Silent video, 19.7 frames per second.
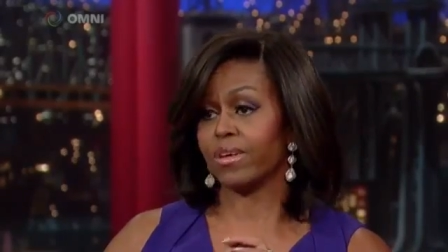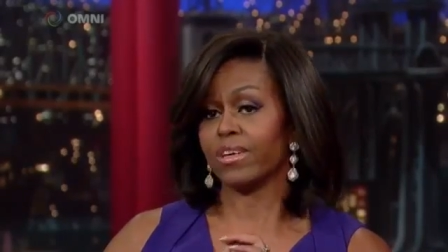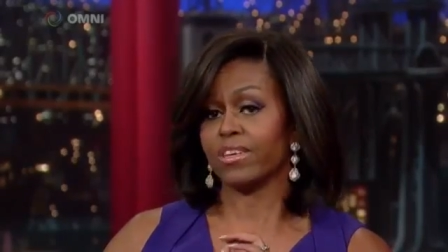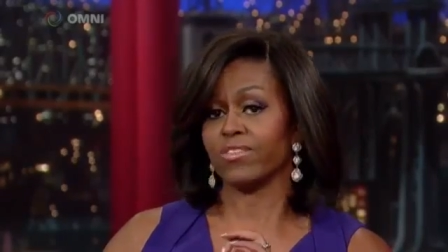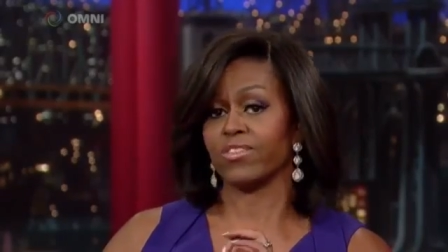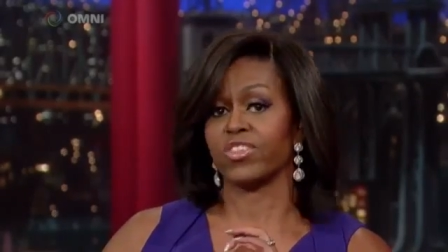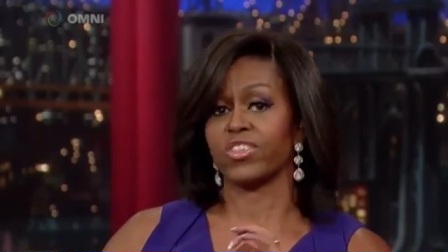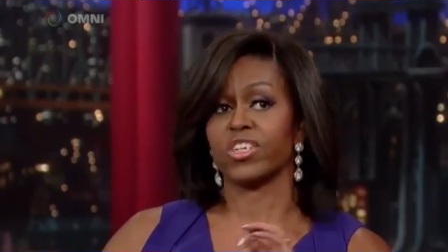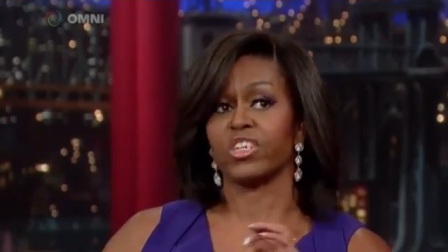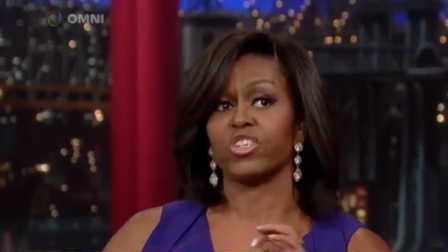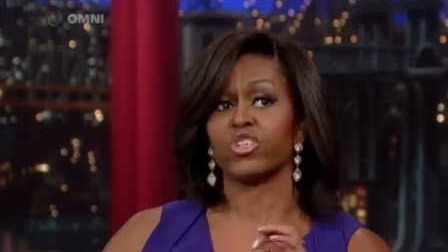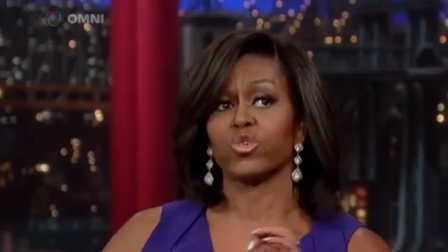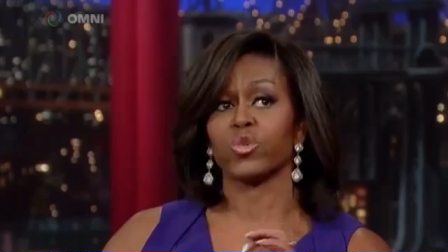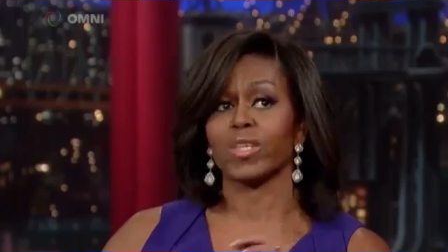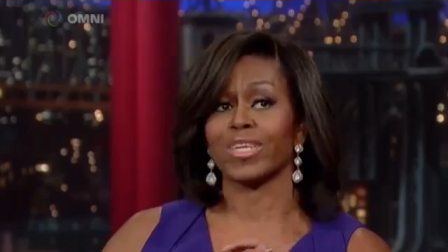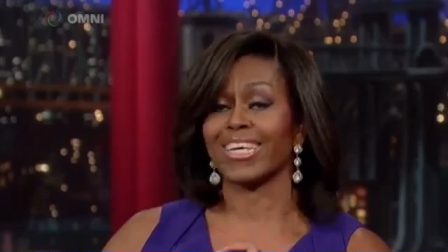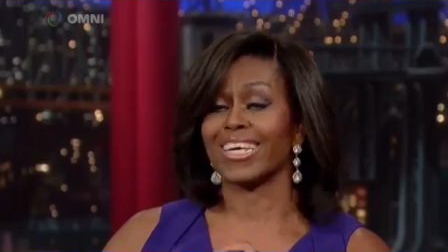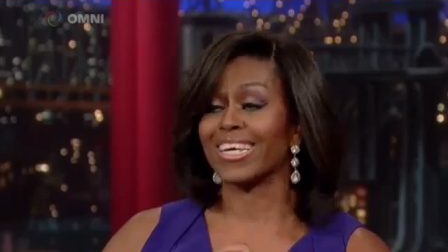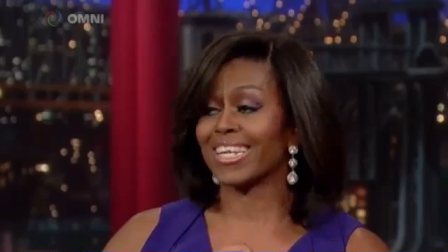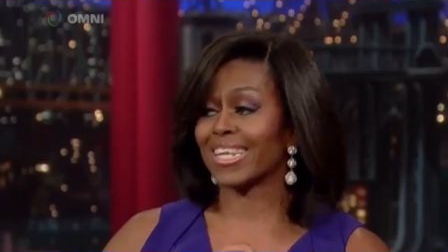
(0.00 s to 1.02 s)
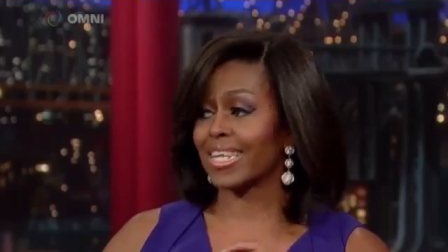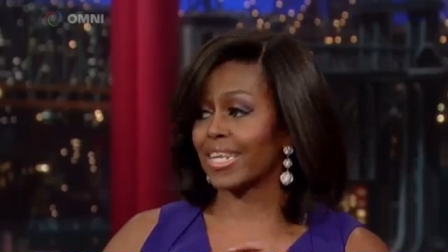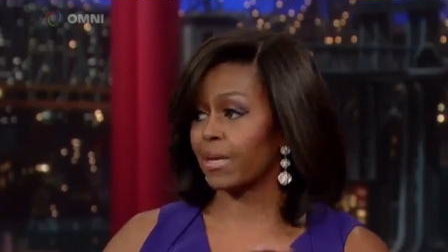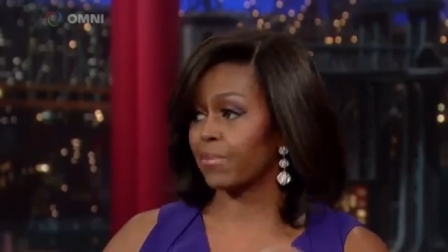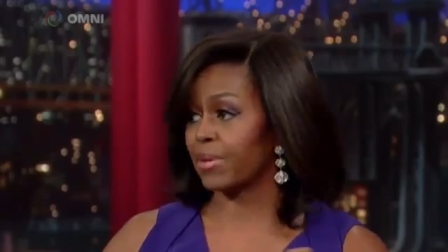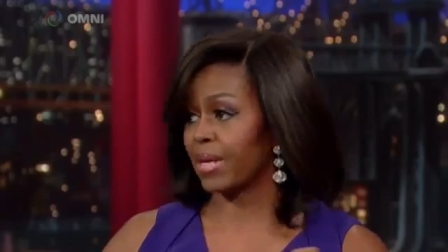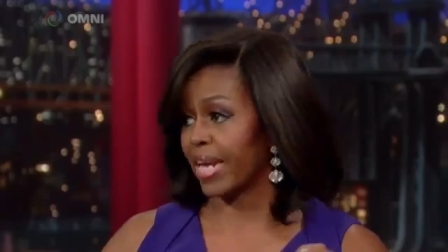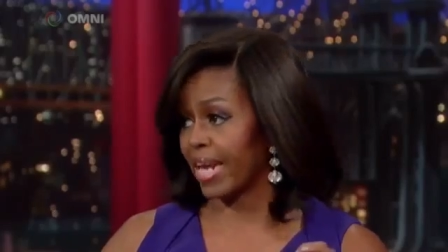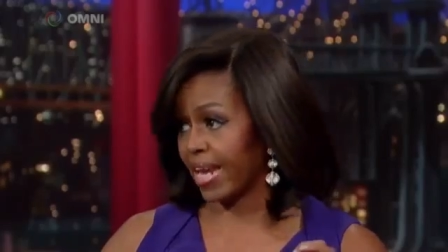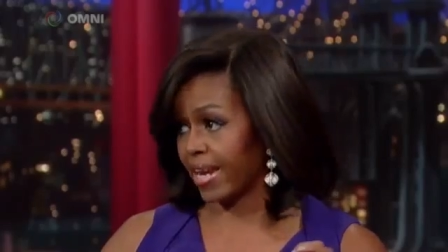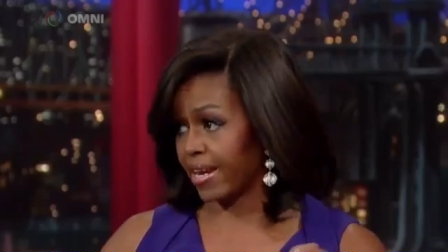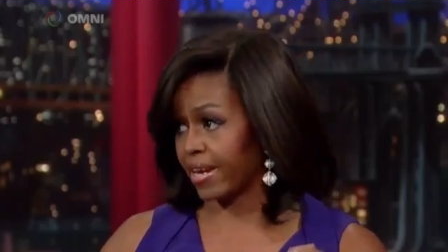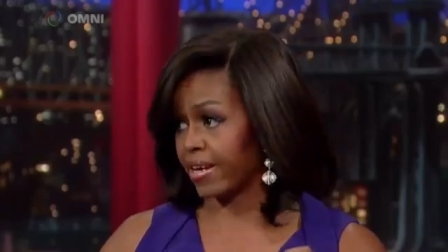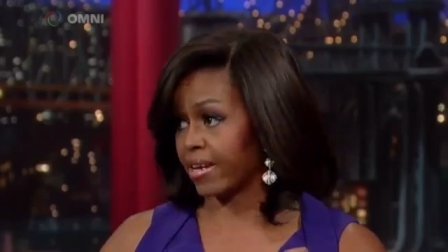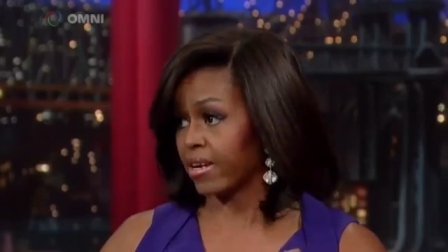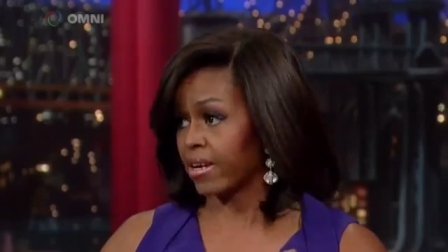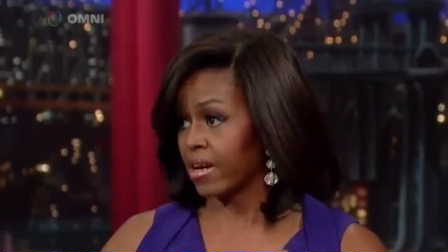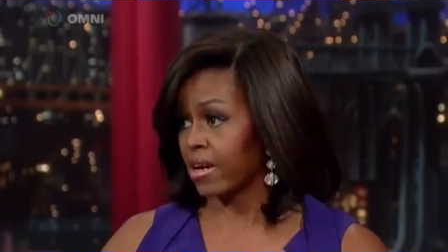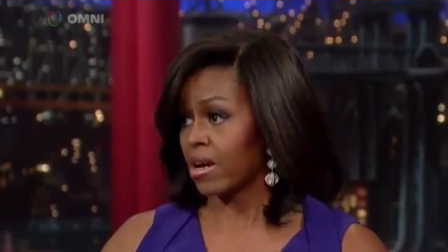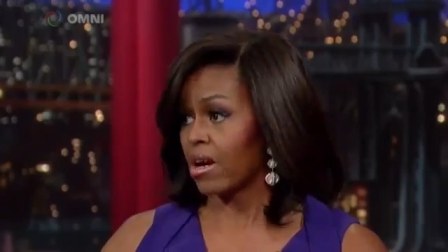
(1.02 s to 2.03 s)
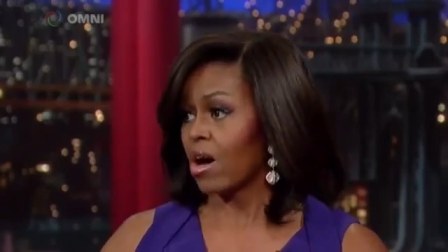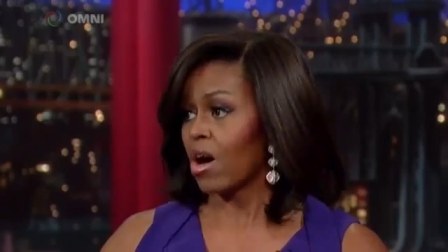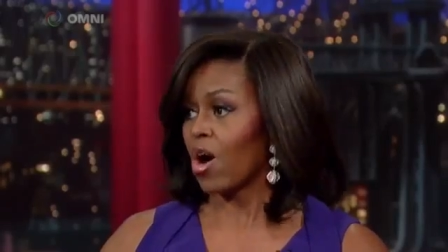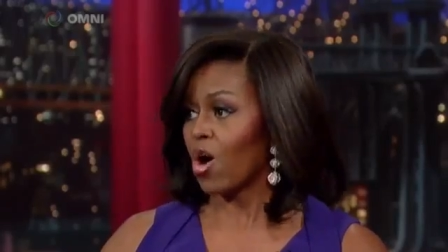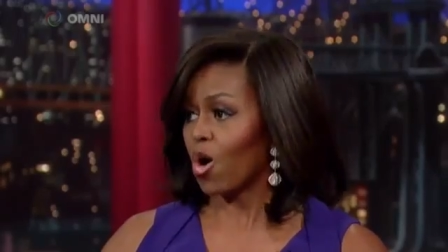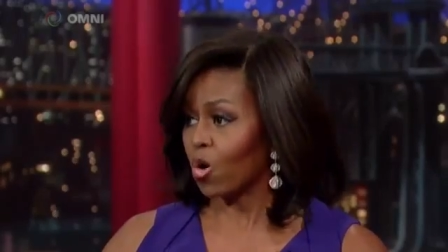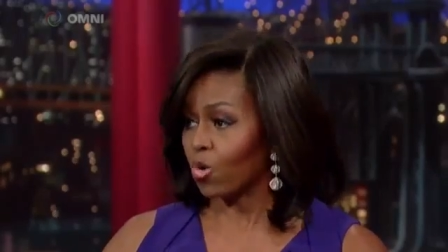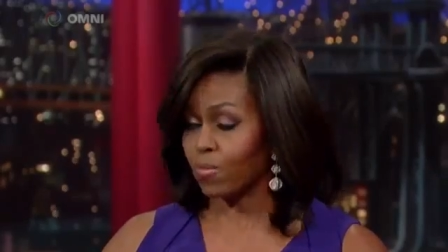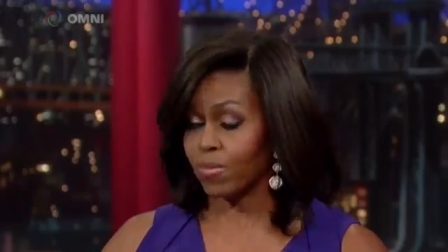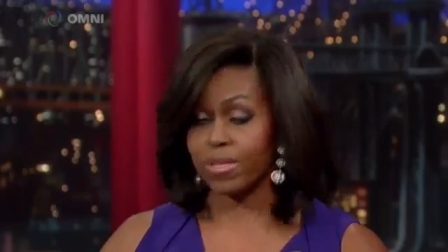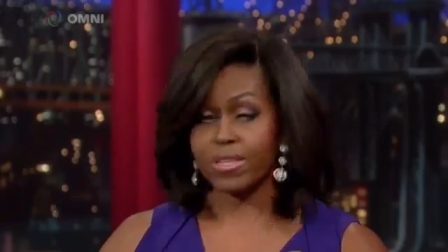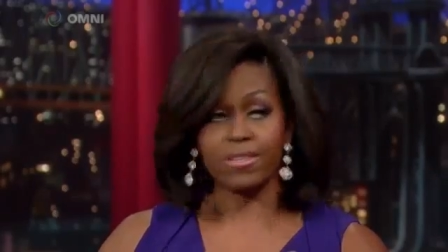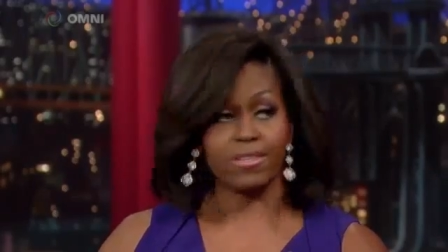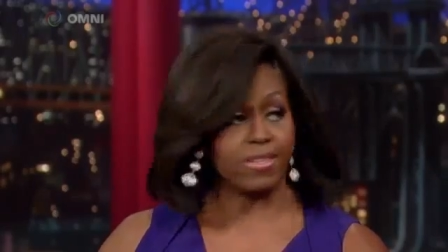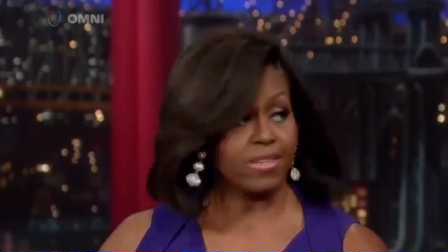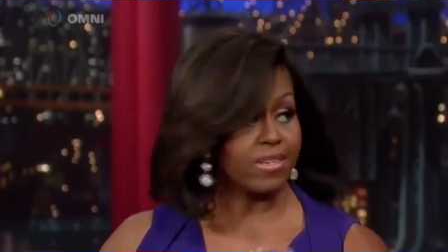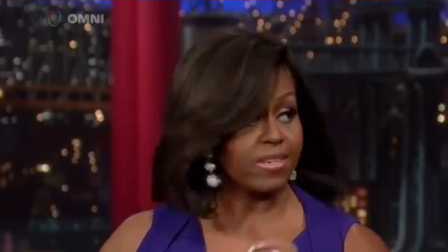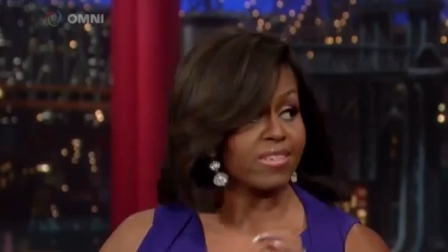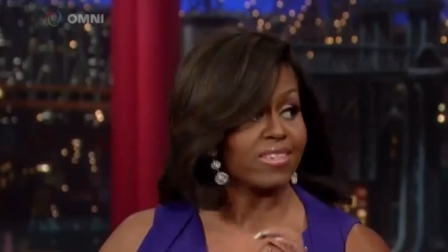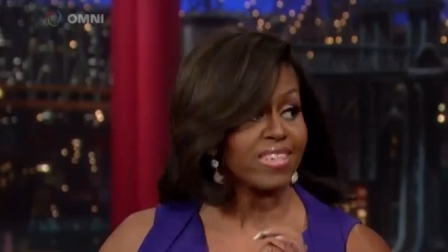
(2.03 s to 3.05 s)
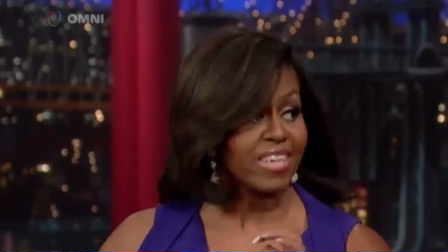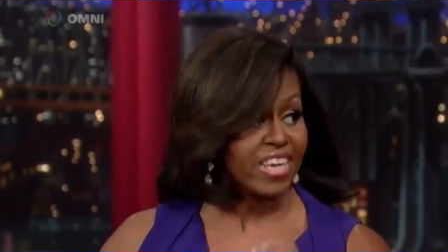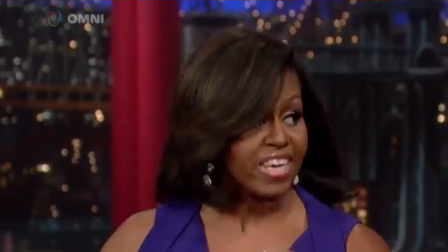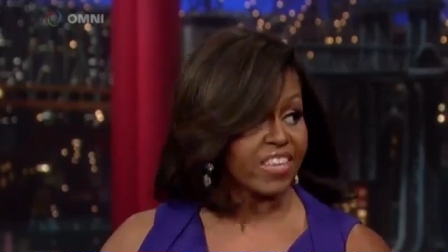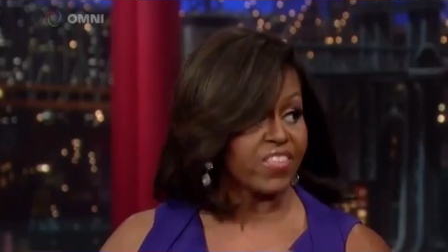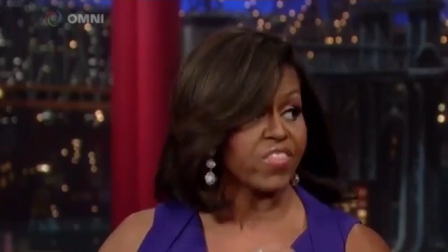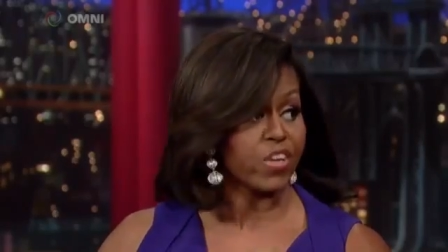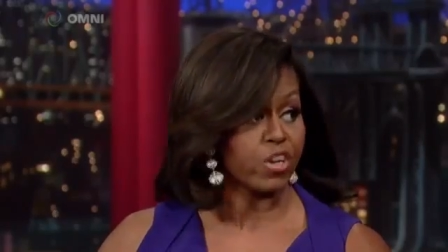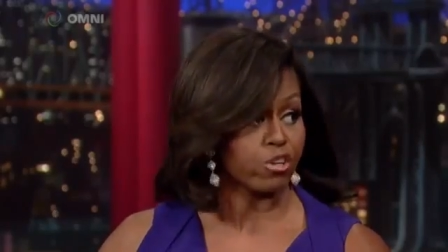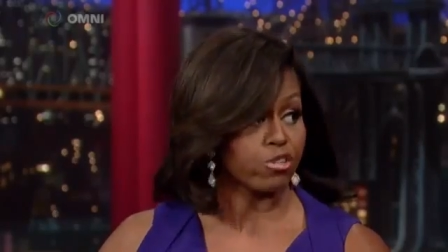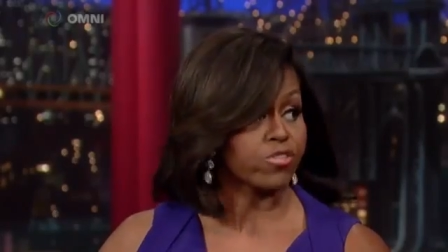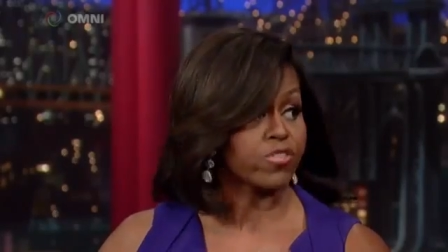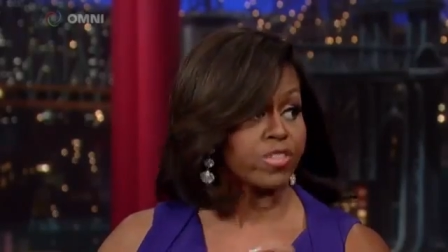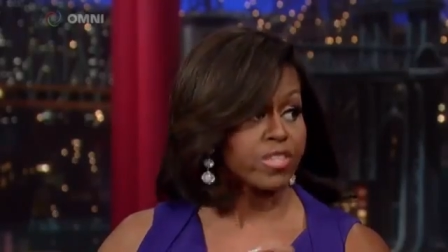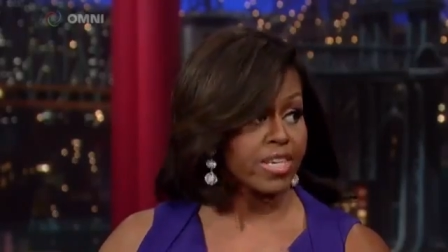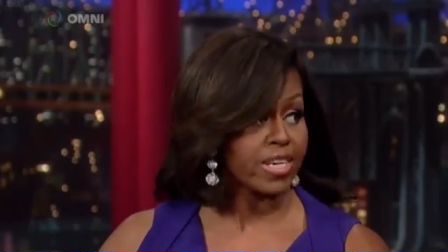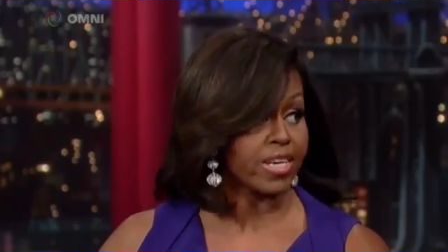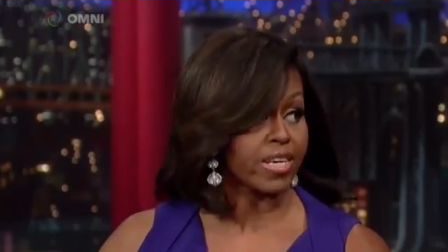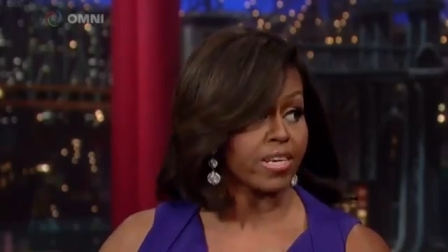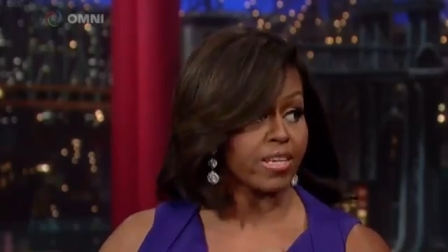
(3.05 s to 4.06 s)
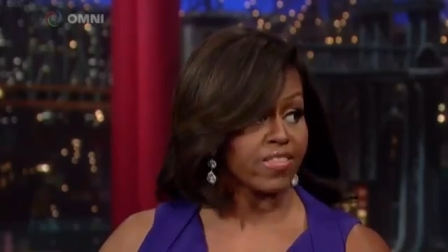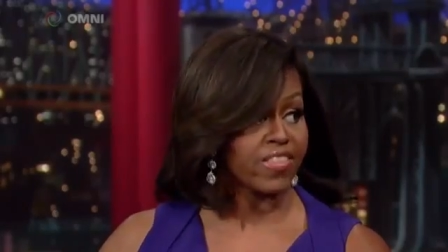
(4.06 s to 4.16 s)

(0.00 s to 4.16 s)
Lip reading: essentially eliminated homelessness in their city.